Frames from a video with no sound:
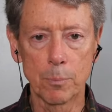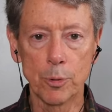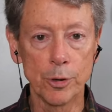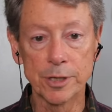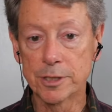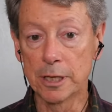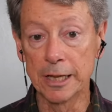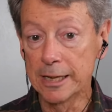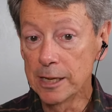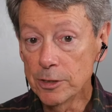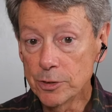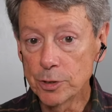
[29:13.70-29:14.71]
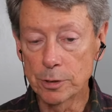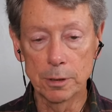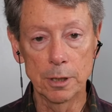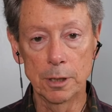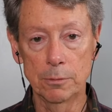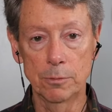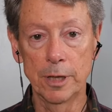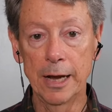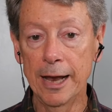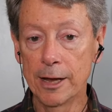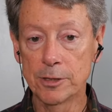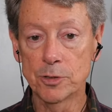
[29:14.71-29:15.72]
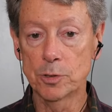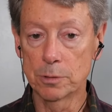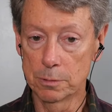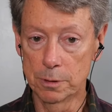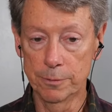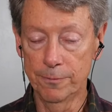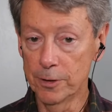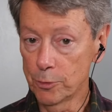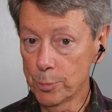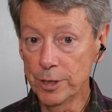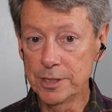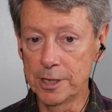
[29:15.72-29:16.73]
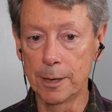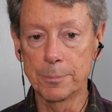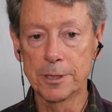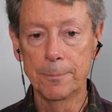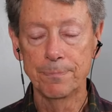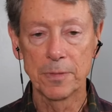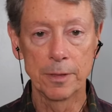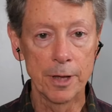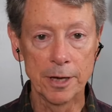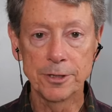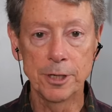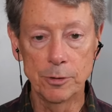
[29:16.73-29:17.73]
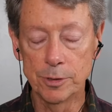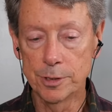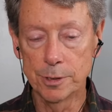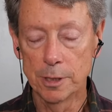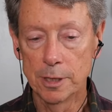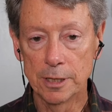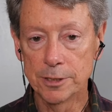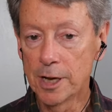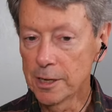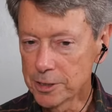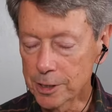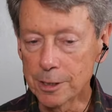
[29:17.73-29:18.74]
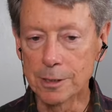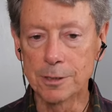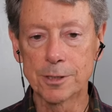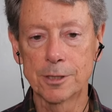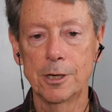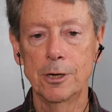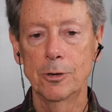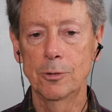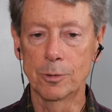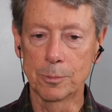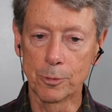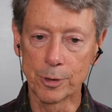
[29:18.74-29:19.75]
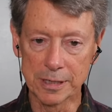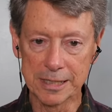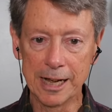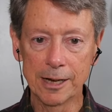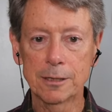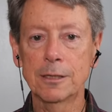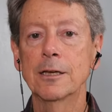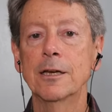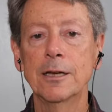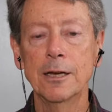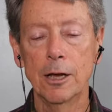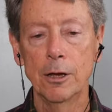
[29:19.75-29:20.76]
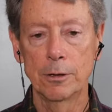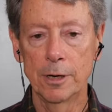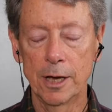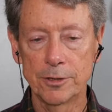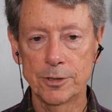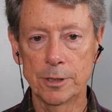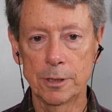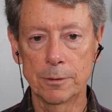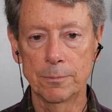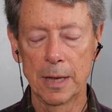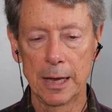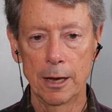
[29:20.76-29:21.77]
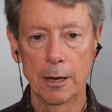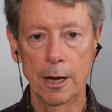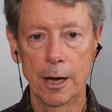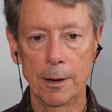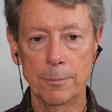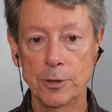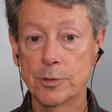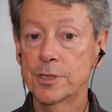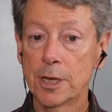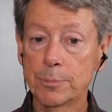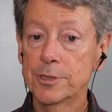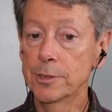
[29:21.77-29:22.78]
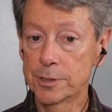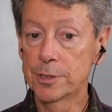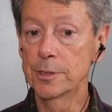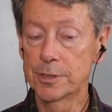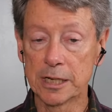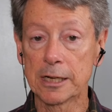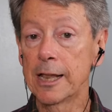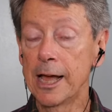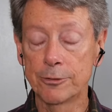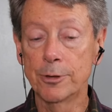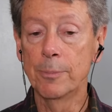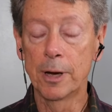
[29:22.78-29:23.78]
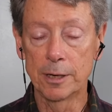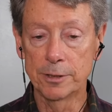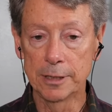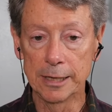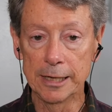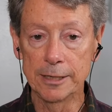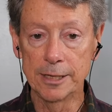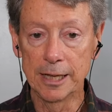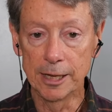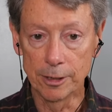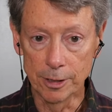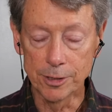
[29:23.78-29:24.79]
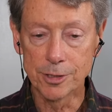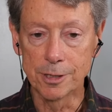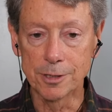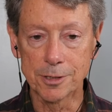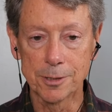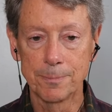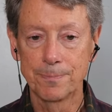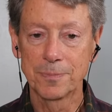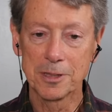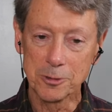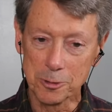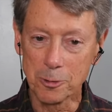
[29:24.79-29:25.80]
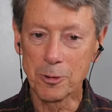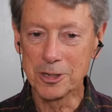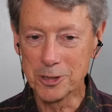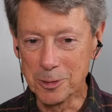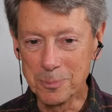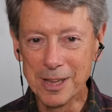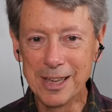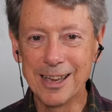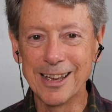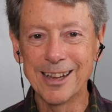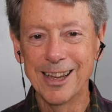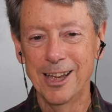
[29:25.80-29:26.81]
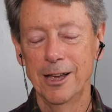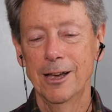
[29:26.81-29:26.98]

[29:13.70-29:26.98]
Buddhist lineage that has the fifth precept, not to use intoxicants, or more exactly, not to uh, use substances that cloud the mind and lead to heedlessness. So the question being,